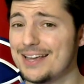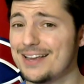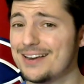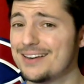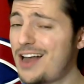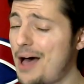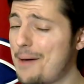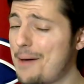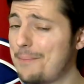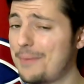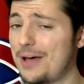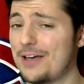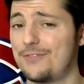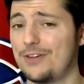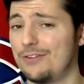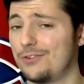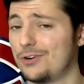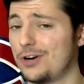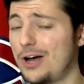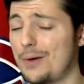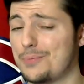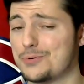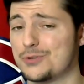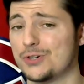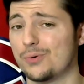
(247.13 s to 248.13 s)
Not my favorite
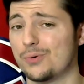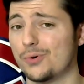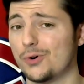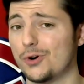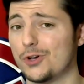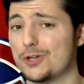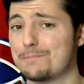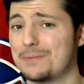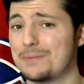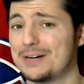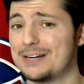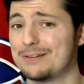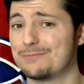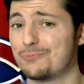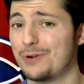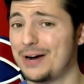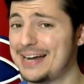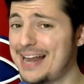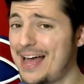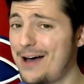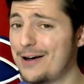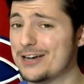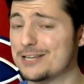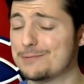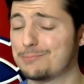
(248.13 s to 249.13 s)
option in the world, but right
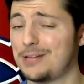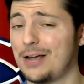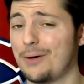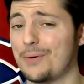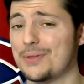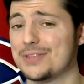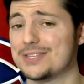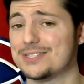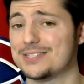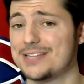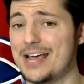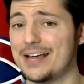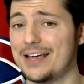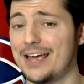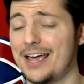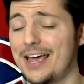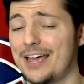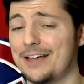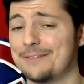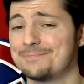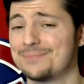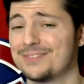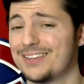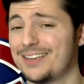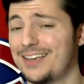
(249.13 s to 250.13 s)
now he's playing with
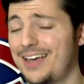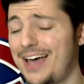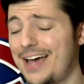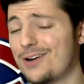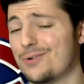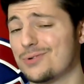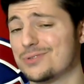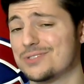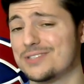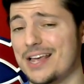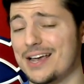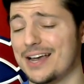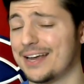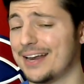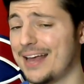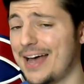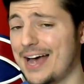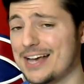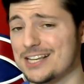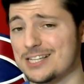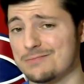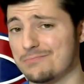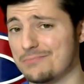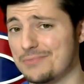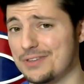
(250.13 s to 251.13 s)
Seguin. I know Seguin
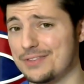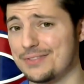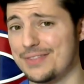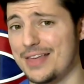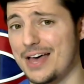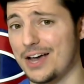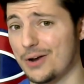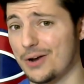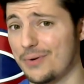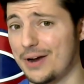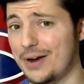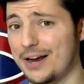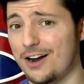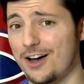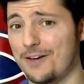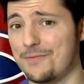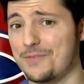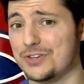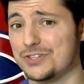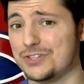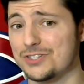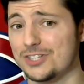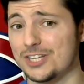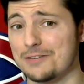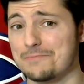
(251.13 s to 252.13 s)
hasn't been that great,
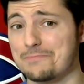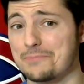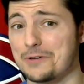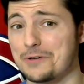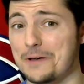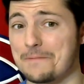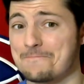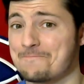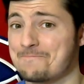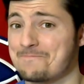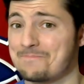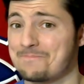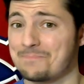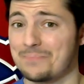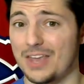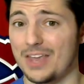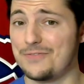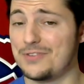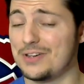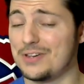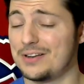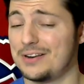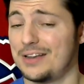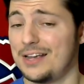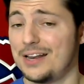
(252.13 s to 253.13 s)
obviously, but
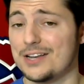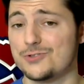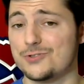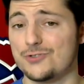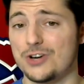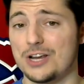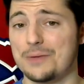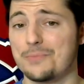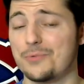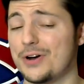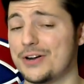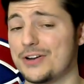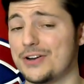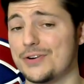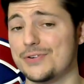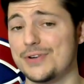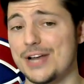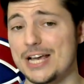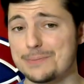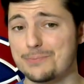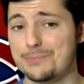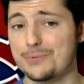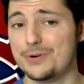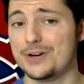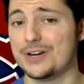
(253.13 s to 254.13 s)
if you need a streamer and you're
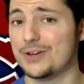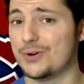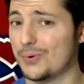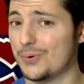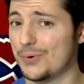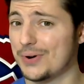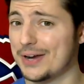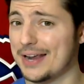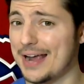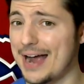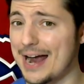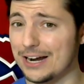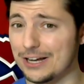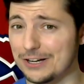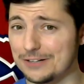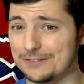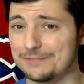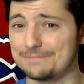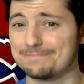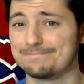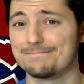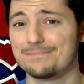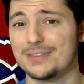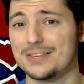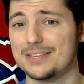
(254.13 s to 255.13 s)
desperate, Gurianov,
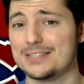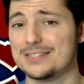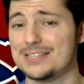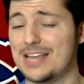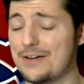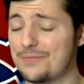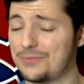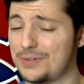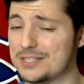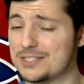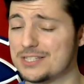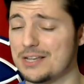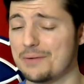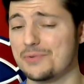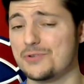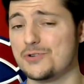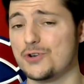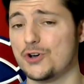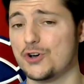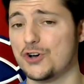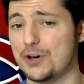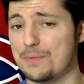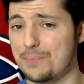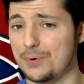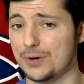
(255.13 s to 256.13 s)
definitely someone who
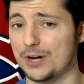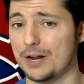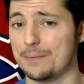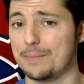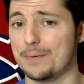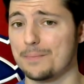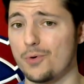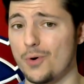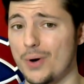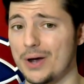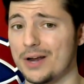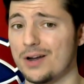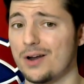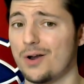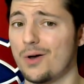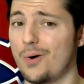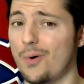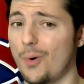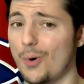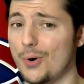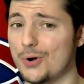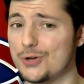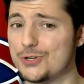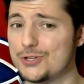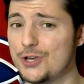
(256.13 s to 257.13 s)
could put up a point
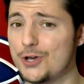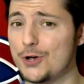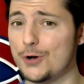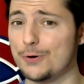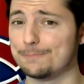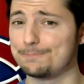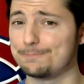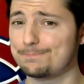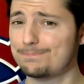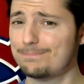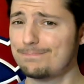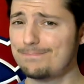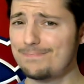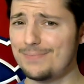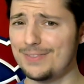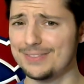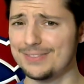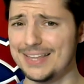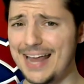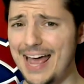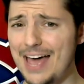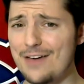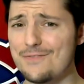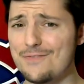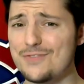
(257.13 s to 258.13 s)
or two.
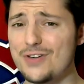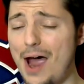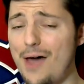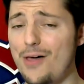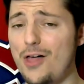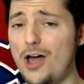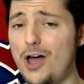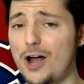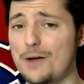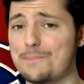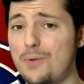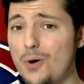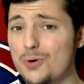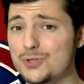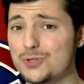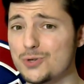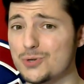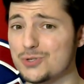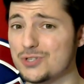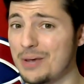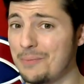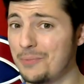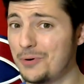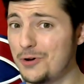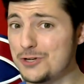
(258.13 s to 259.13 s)
Then I have Kyle Okposo,
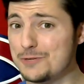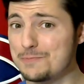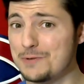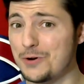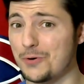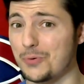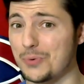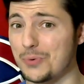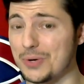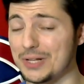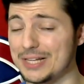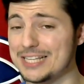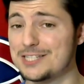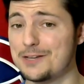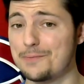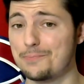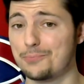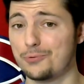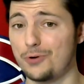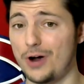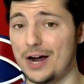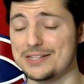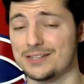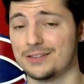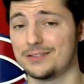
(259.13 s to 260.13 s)
someone who's been really
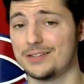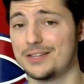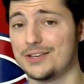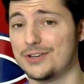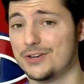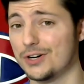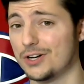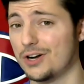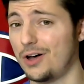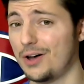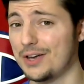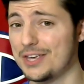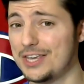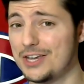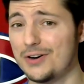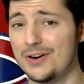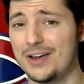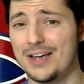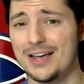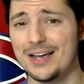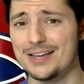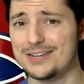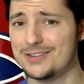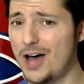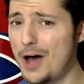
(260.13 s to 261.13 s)
surprisingly good all year.
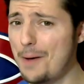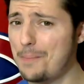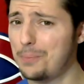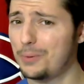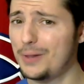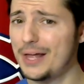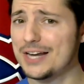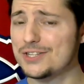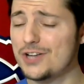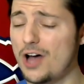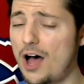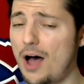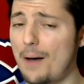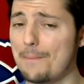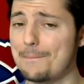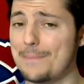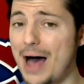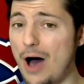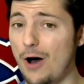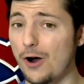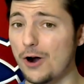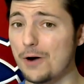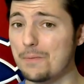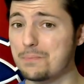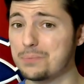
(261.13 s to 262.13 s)
Not playing top
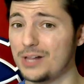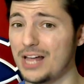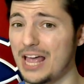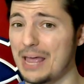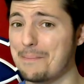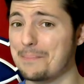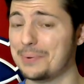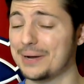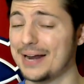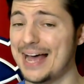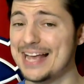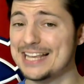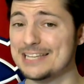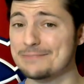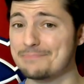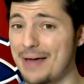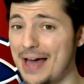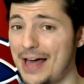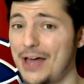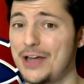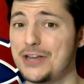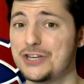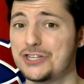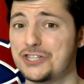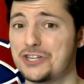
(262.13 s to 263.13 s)
power play, but has
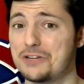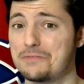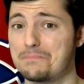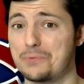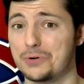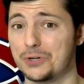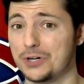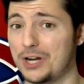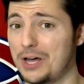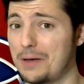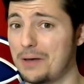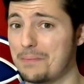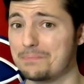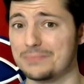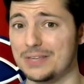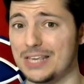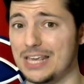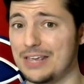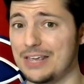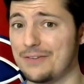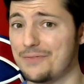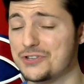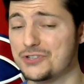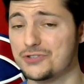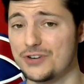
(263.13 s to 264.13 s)
managed to put up
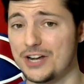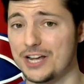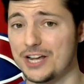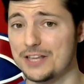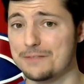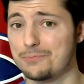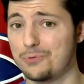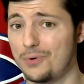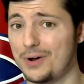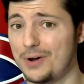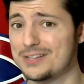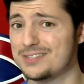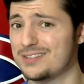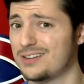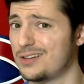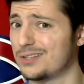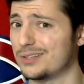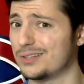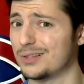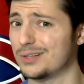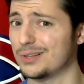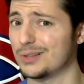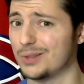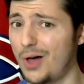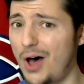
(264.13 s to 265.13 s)
even strength points a
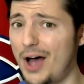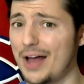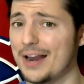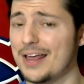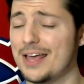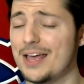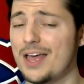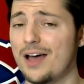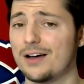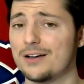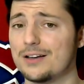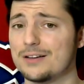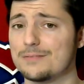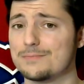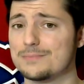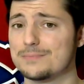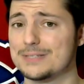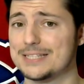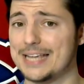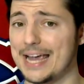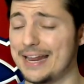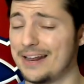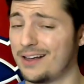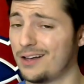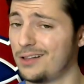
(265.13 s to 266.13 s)
lot,
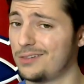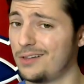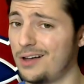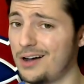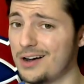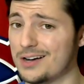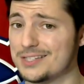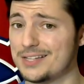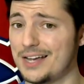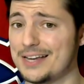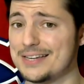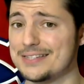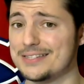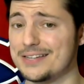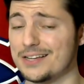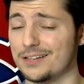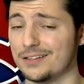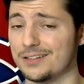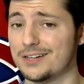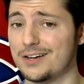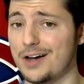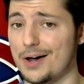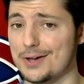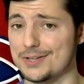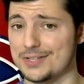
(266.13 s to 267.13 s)
skating alongside
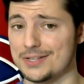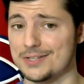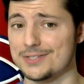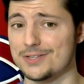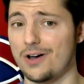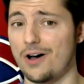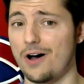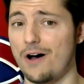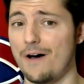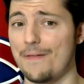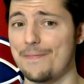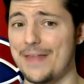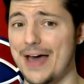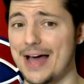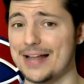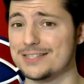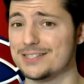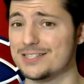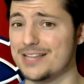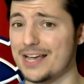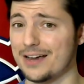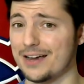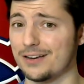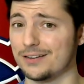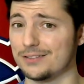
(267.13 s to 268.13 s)
Dylan Cousins on that
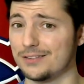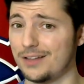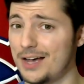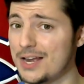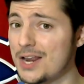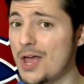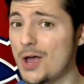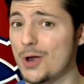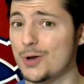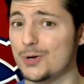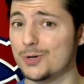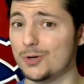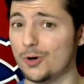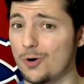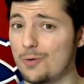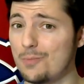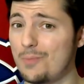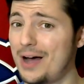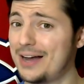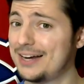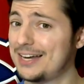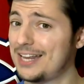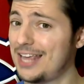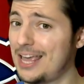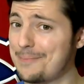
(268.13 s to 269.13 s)
second line. Don't
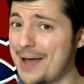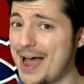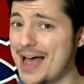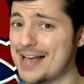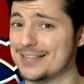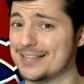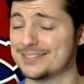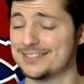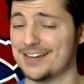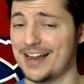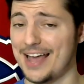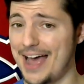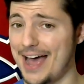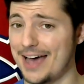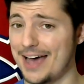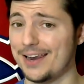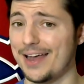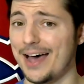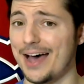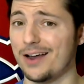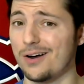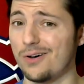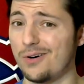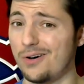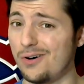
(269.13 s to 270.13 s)
mind him as an ad
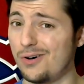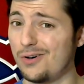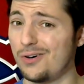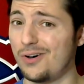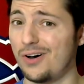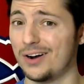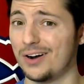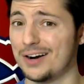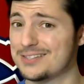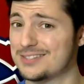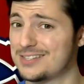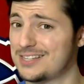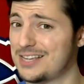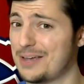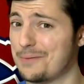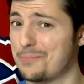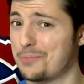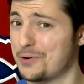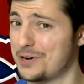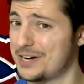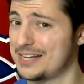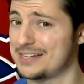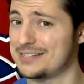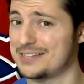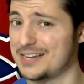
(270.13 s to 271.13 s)
at all. Honestly, a
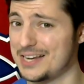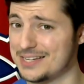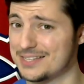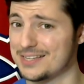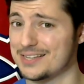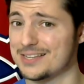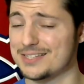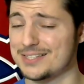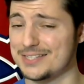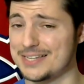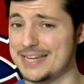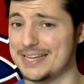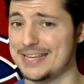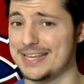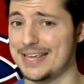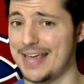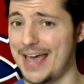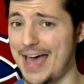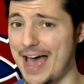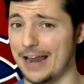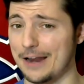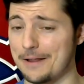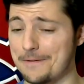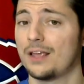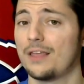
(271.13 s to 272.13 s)
pretty decent sneaky
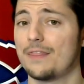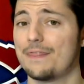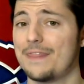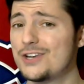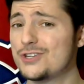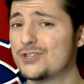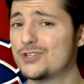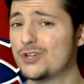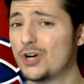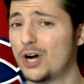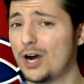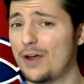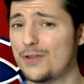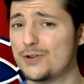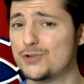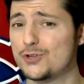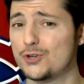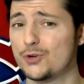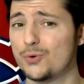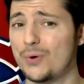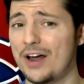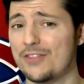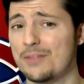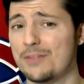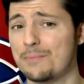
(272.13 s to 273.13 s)
ad. Then Jonathan
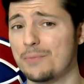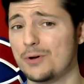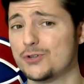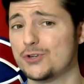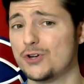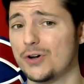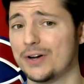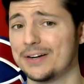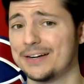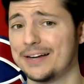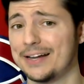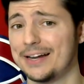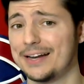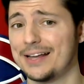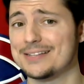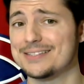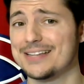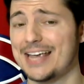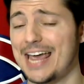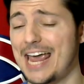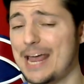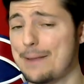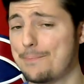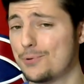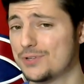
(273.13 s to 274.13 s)
Drouin of the Montreal Canadiens,
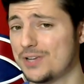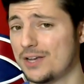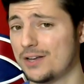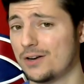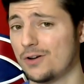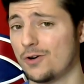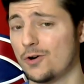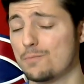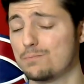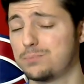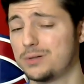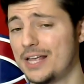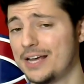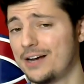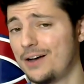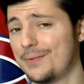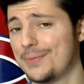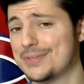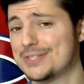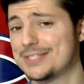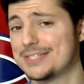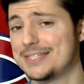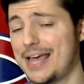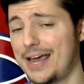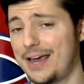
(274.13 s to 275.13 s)
8% owned, playing on the
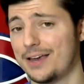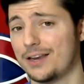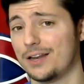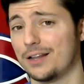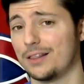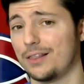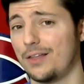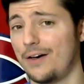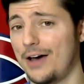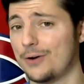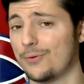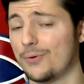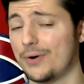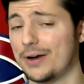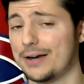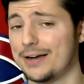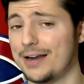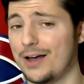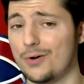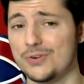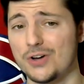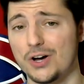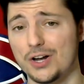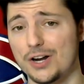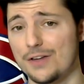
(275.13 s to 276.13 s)
second line right
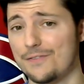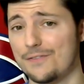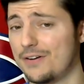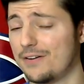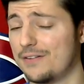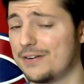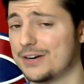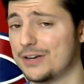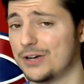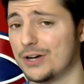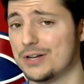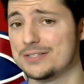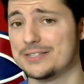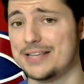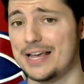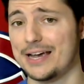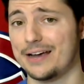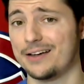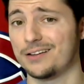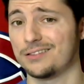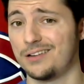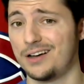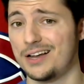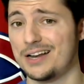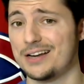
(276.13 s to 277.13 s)
now. Not a very good
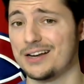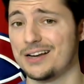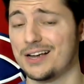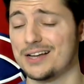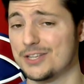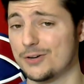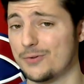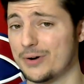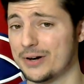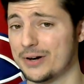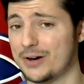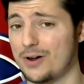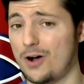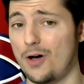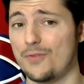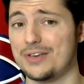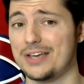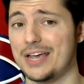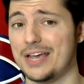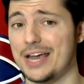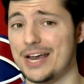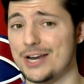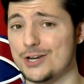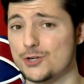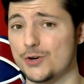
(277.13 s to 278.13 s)
second line considering all the
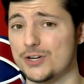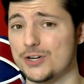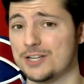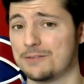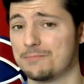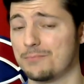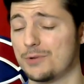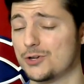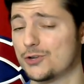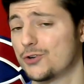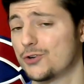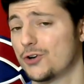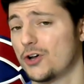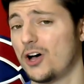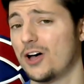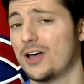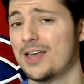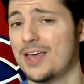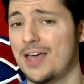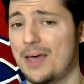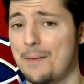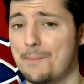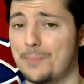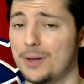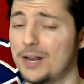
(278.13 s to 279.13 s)
injuries in Montreal.
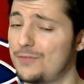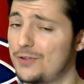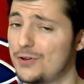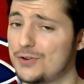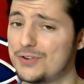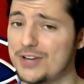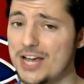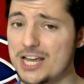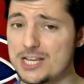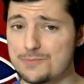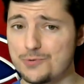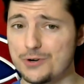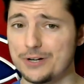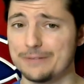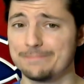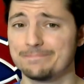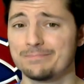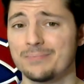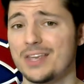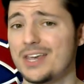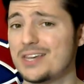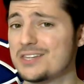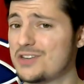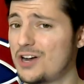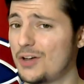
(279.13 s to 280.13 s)
But if you're desperate,
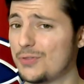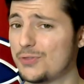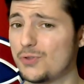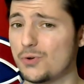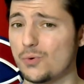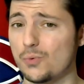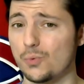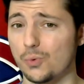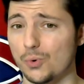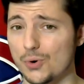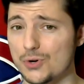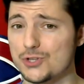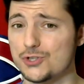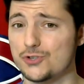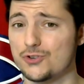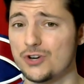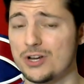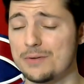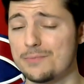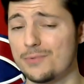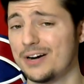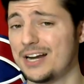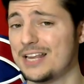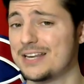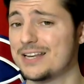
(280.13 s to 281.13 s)
he's not the worst
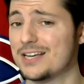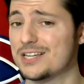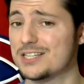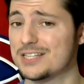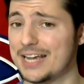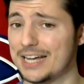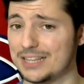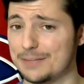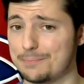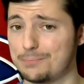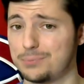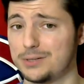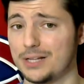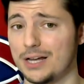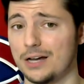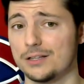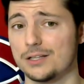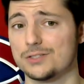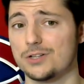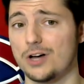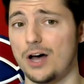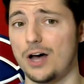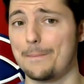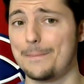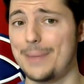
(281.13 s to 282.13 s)
streamer, and he does get to play on the
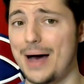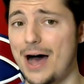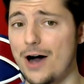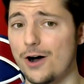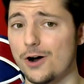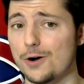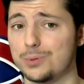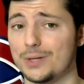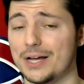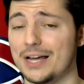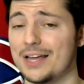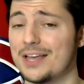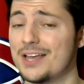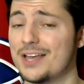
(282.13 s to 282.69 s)
top power play.